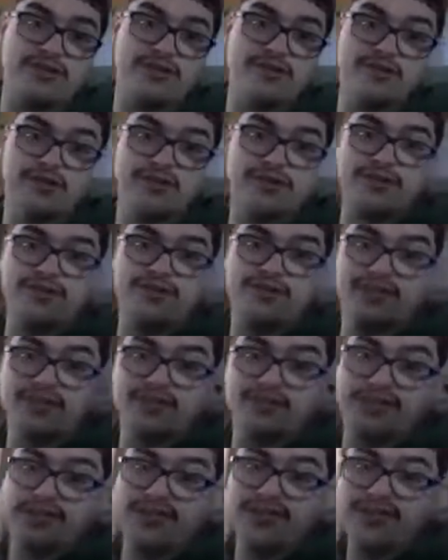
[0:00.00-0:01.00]
of a
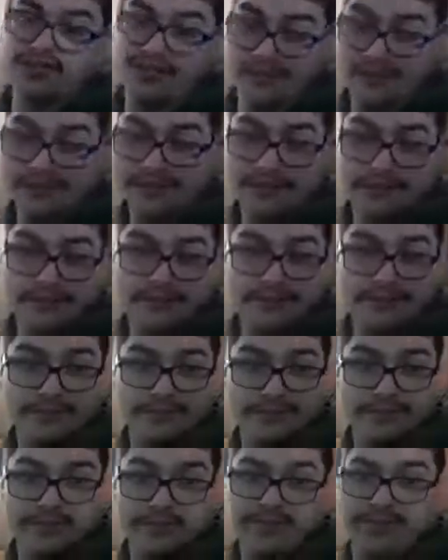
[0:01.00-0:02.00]
pizza
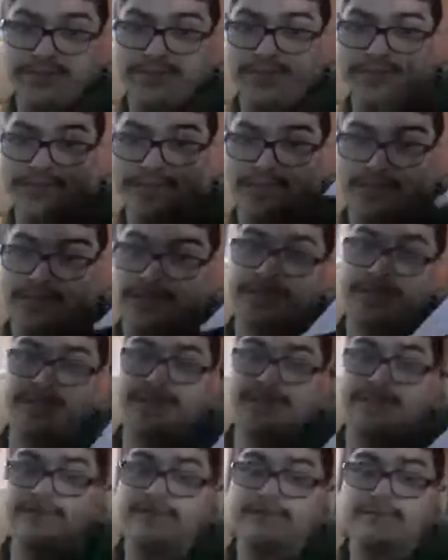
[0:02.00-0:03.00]
that
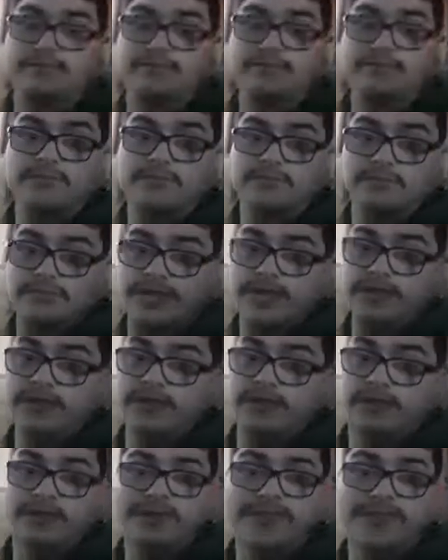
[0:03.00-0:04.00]
I made
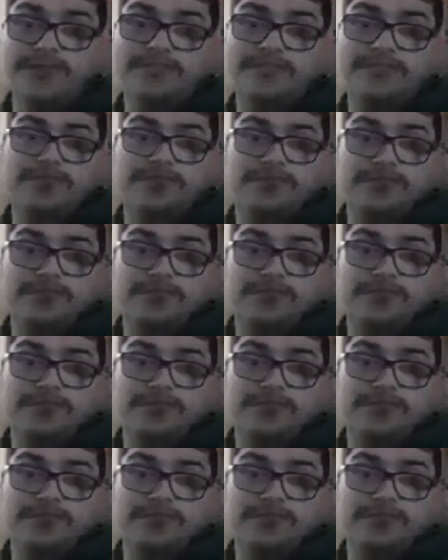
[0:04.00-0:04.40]
in the past.